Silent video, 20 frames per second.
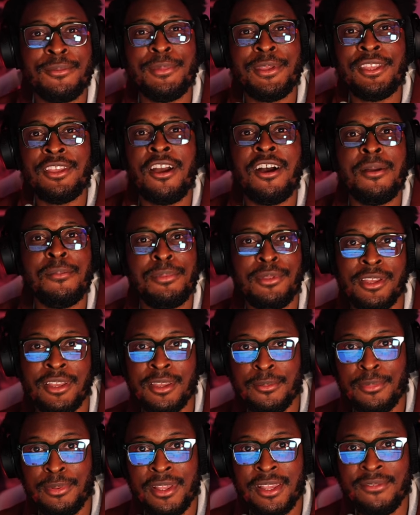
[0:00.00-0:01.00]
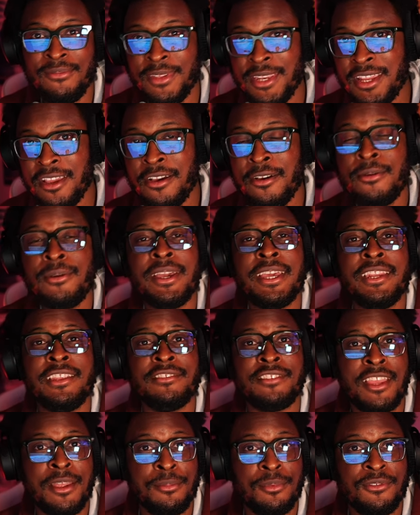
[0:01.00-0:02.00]
Beyond Plug and Play video. It
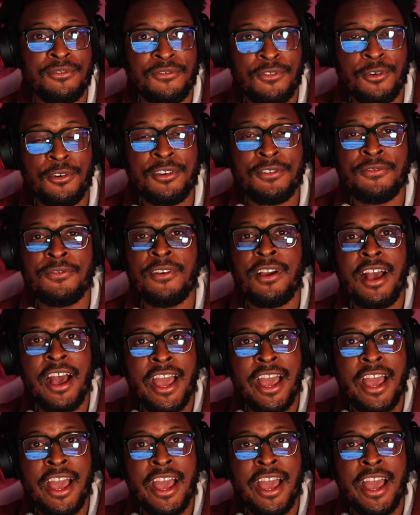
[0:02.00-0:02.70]
is April fourth.